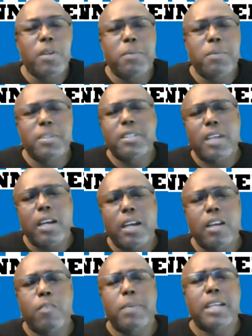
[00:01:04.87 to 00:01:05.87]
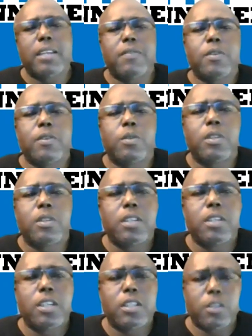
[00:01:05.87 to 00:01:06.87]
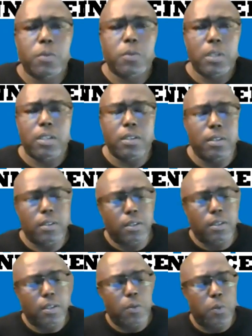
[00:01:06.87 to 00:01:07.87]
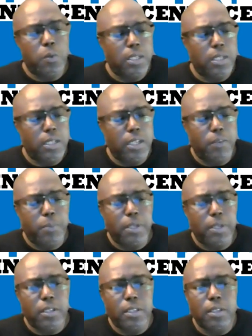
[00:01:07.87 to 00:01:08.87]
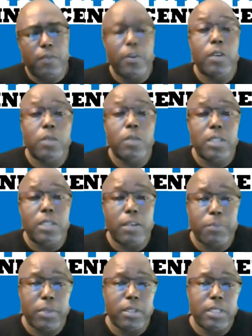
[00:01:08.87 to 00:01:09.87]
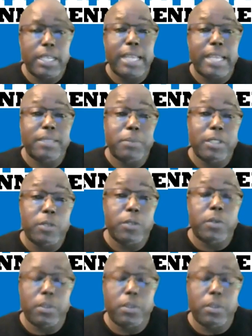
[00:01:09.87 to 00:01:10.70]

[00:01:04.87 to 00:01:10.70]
gonna start off by giving you a little history of what the death penalty, federal death penalty has been doing.